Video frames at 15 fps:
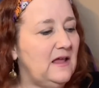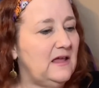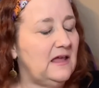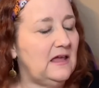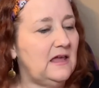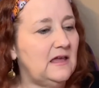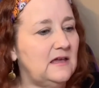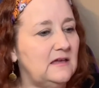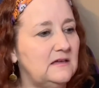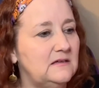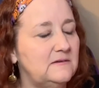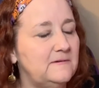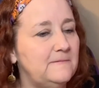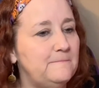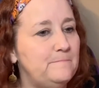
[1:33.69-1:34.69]

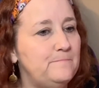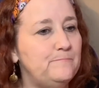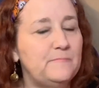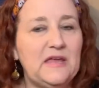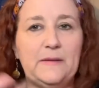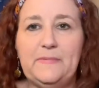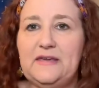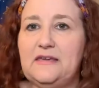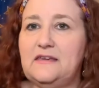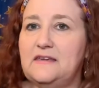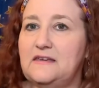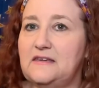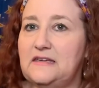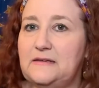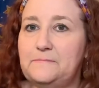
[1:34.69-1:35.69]
and
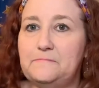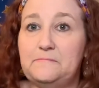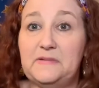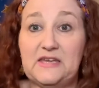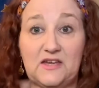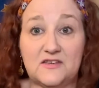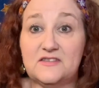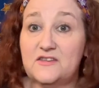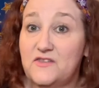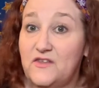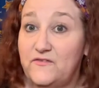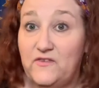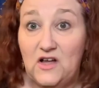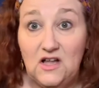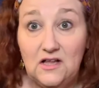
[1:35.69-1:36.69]
maybe because of the
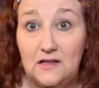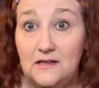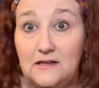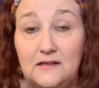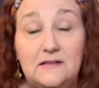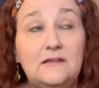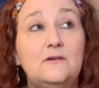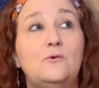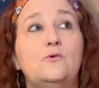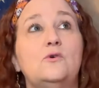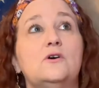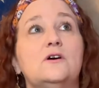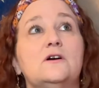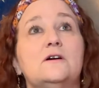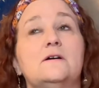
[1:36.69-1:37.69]
fall,
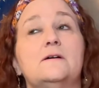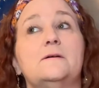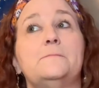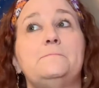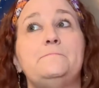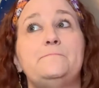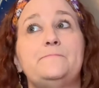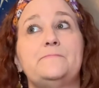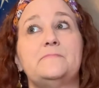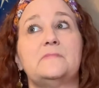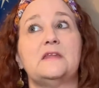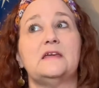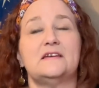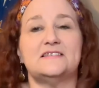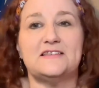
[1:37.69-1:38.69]
or
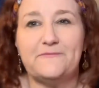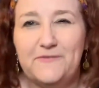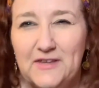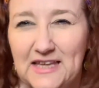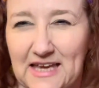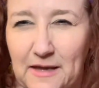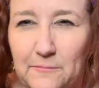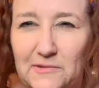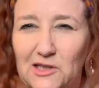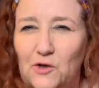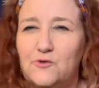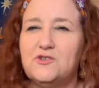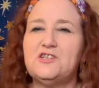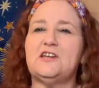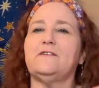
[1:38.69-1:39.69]
because I feel like him
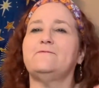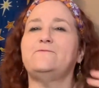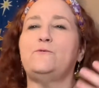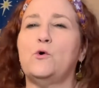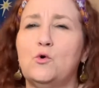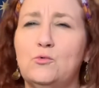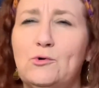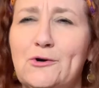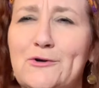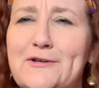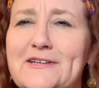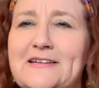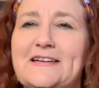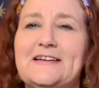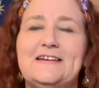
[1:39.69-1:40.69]
lurching forward.
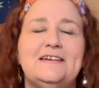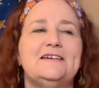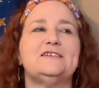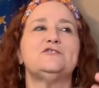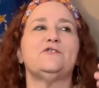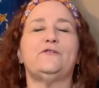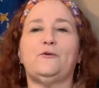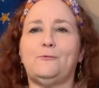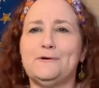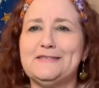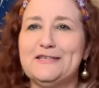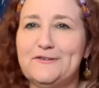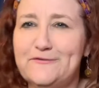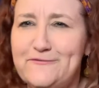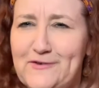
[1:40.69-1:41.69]
So if it
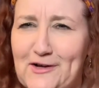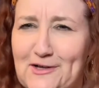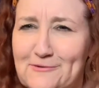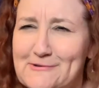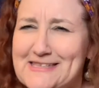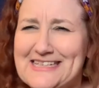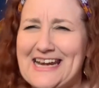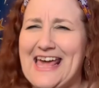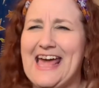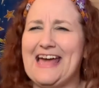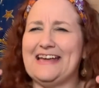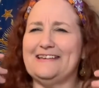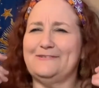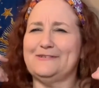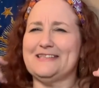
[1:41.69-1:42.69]
wasn't a fall, it was
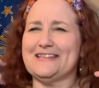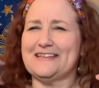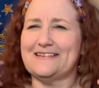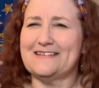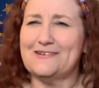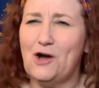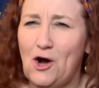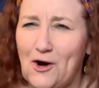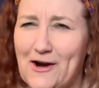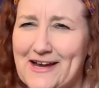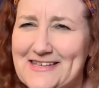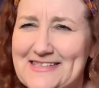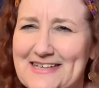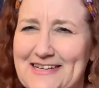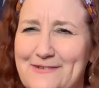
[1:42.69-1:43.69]
a car
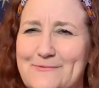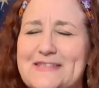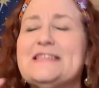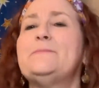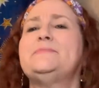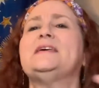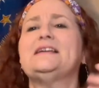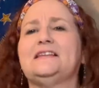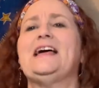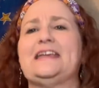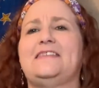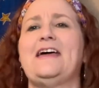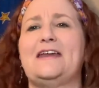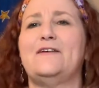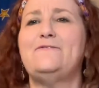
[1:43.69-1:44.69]
accident. It was something like
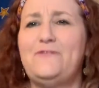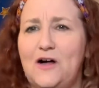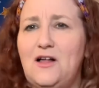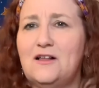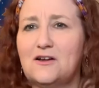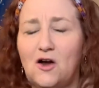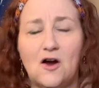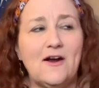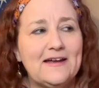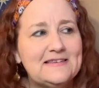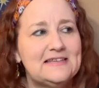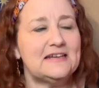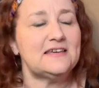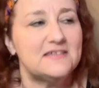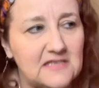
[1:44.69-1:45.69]
that, a fall, a car
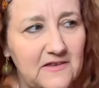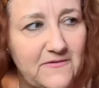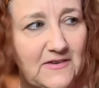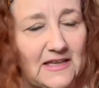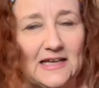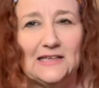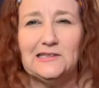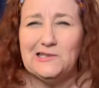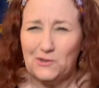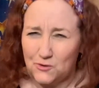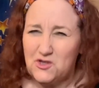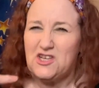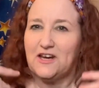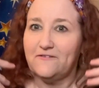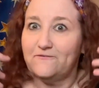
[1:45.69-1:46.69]
accident, because I feel like a
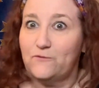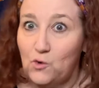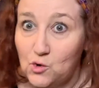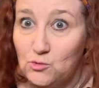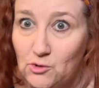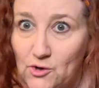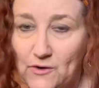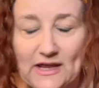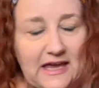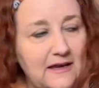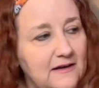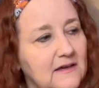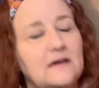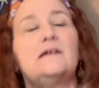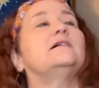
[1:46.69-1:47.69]
lurching forward and
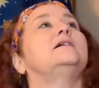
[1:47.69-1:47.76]
a